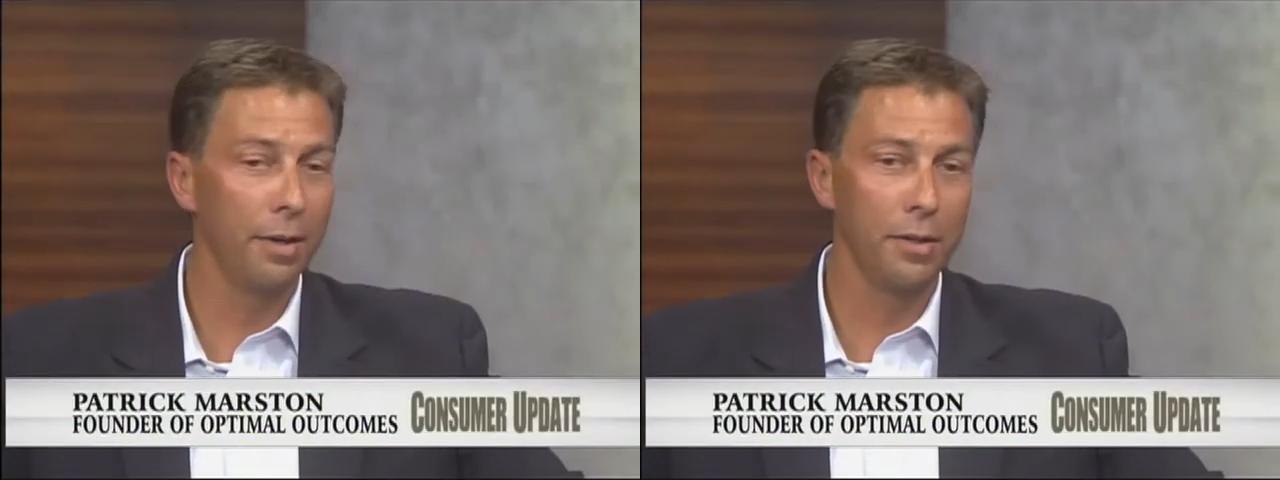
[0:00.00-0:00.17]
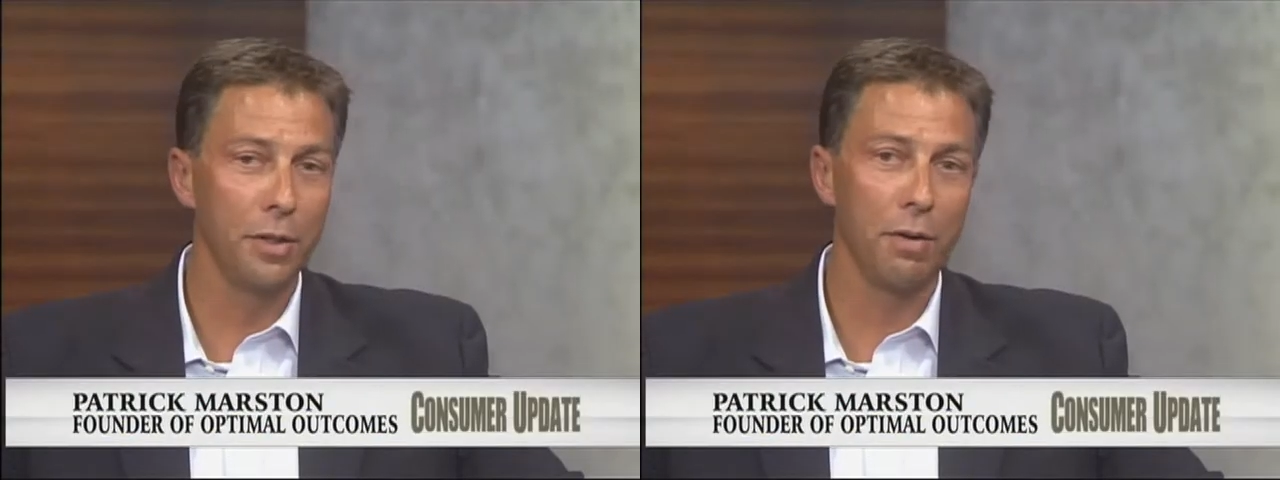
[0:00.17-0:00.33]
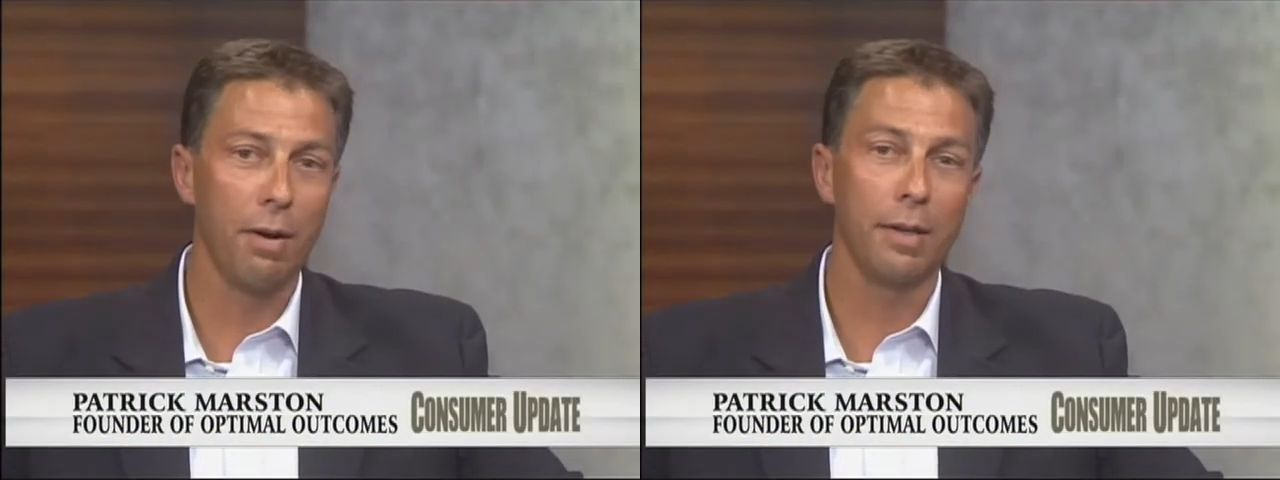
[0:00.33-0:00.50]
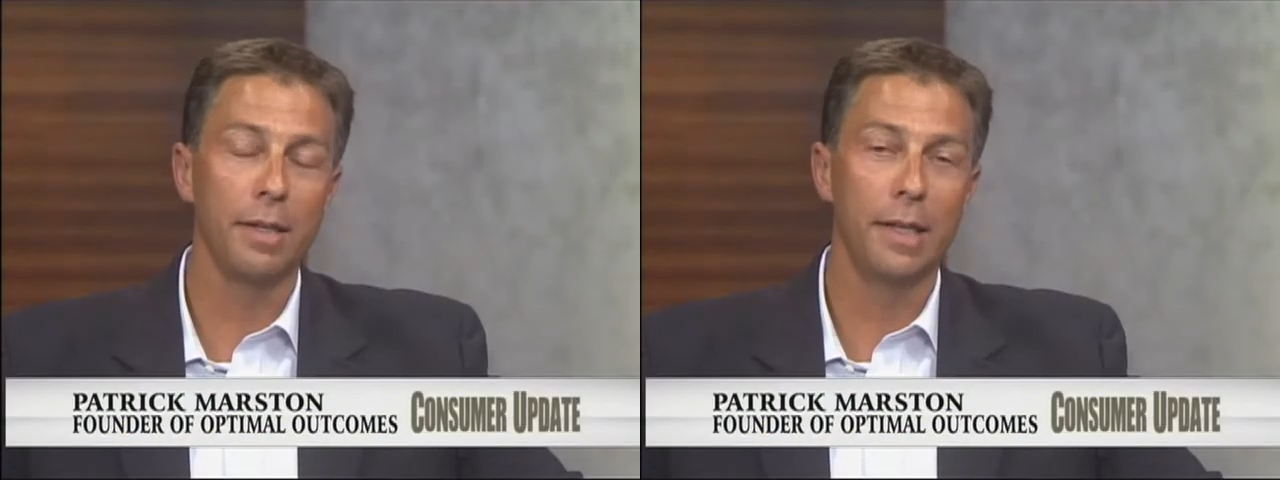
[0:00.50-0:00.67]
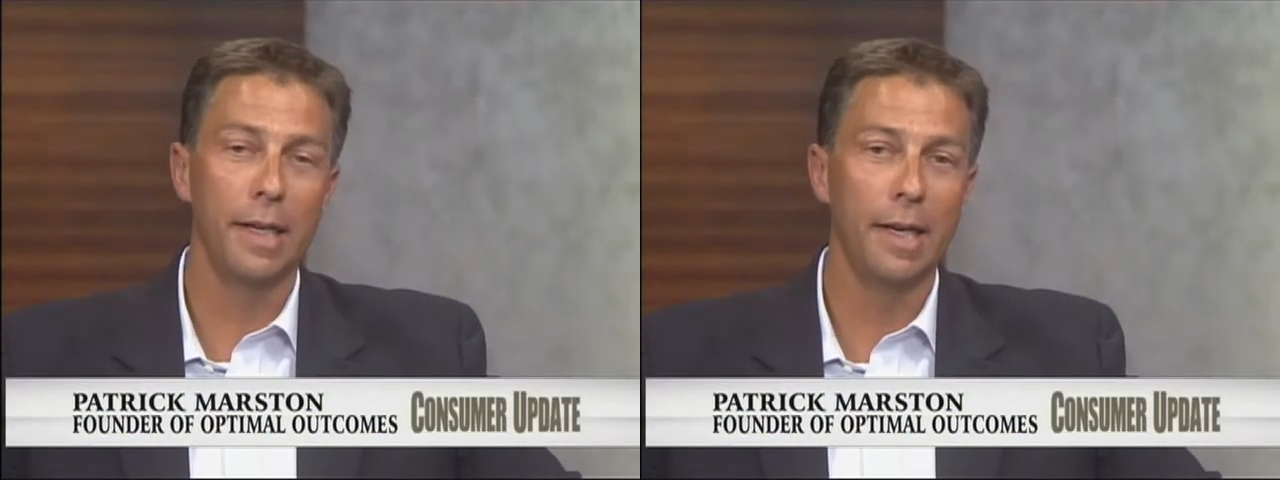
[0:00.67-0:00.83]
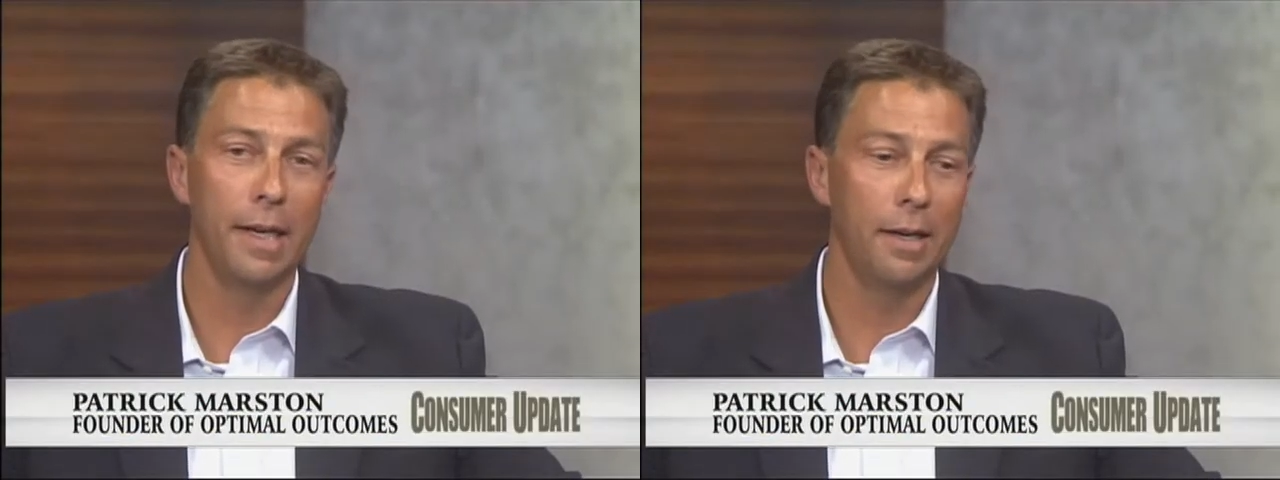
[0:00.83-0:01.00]

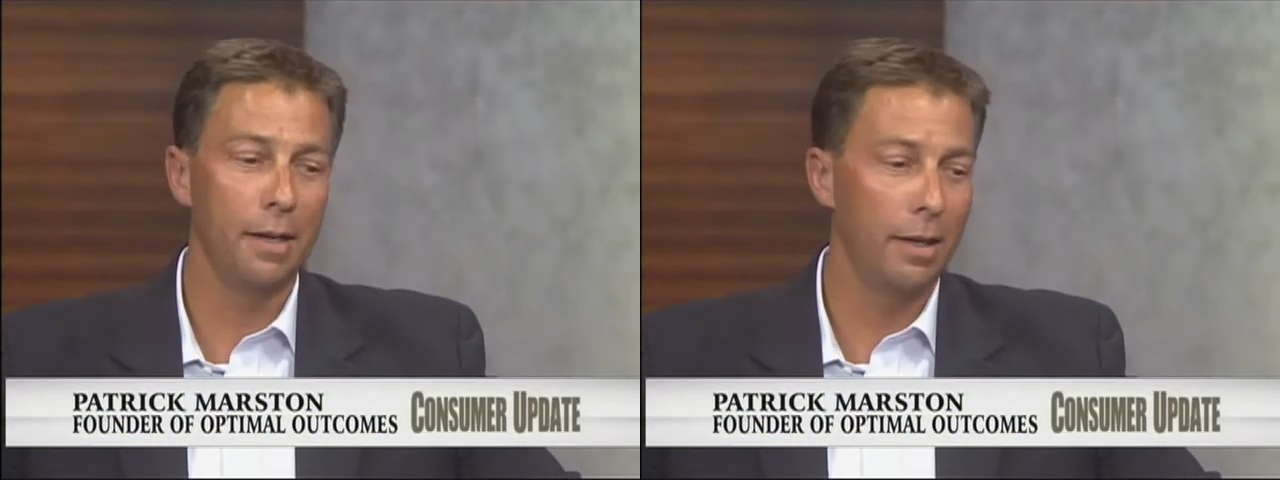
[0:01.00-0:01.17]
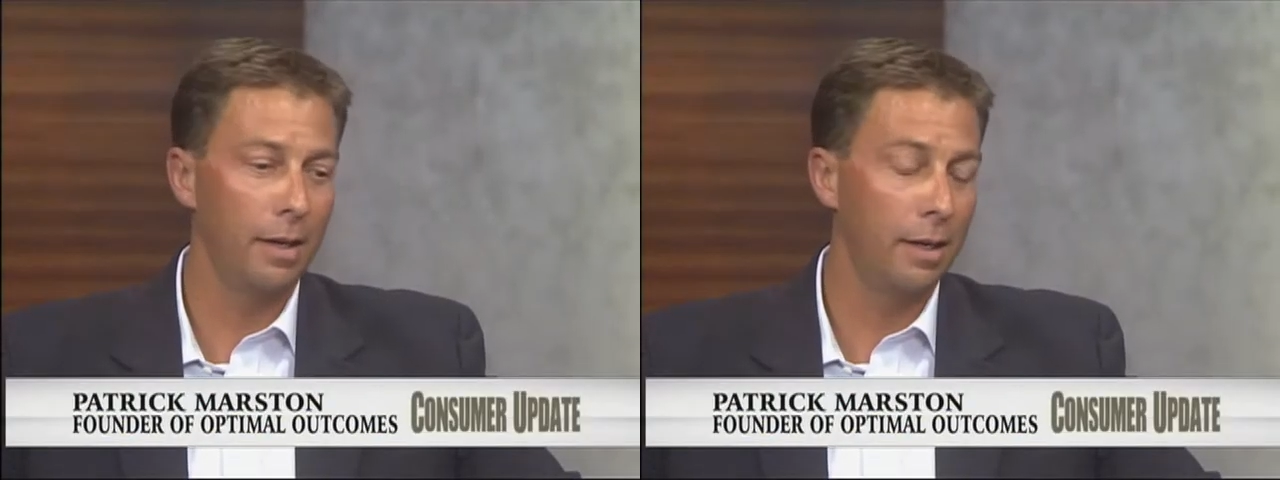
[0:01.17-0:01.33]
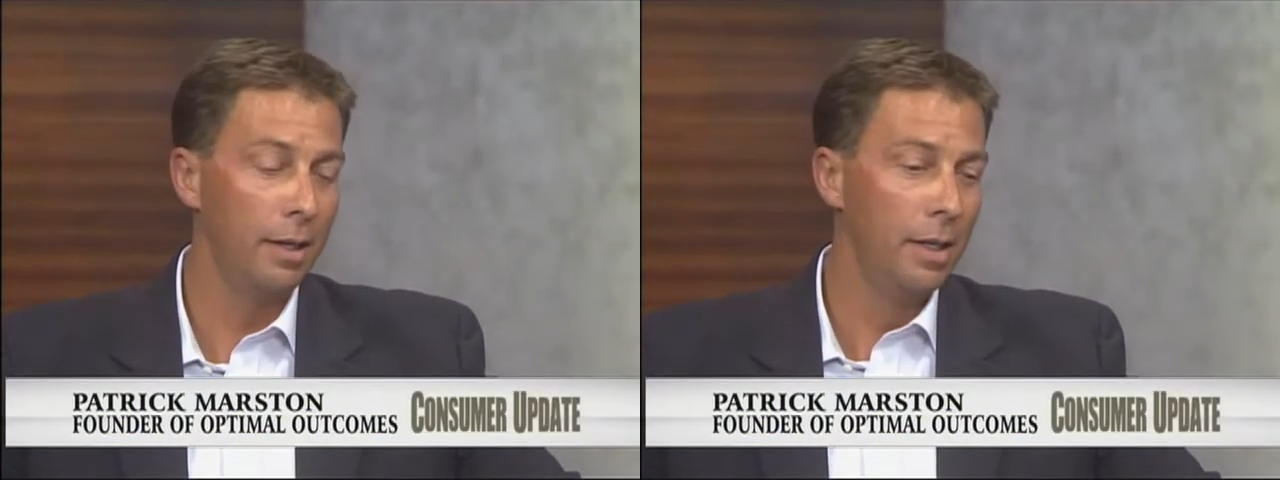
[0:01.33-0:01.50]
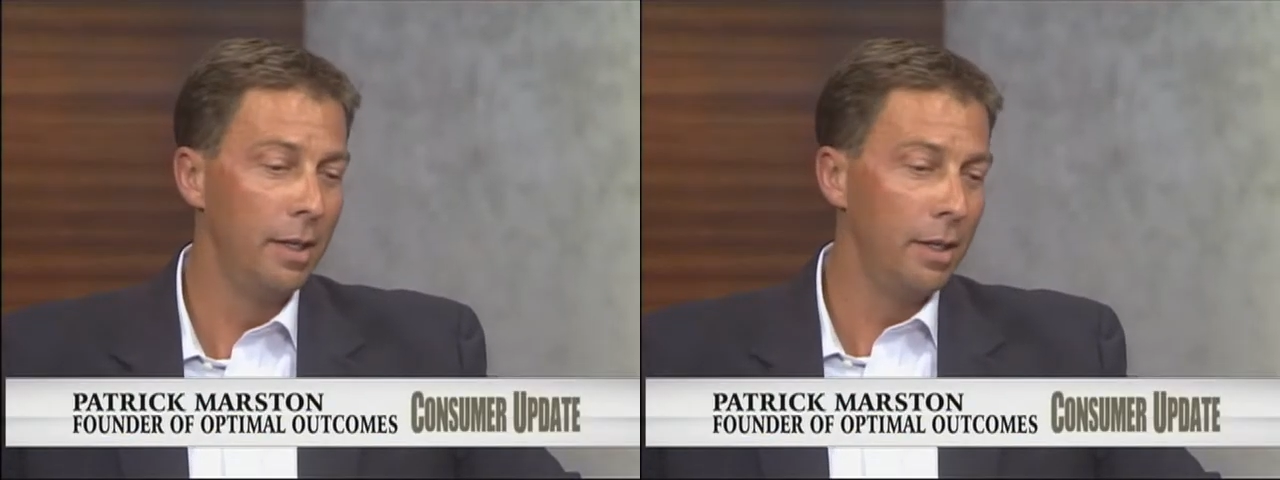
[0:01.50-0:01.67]
constructing and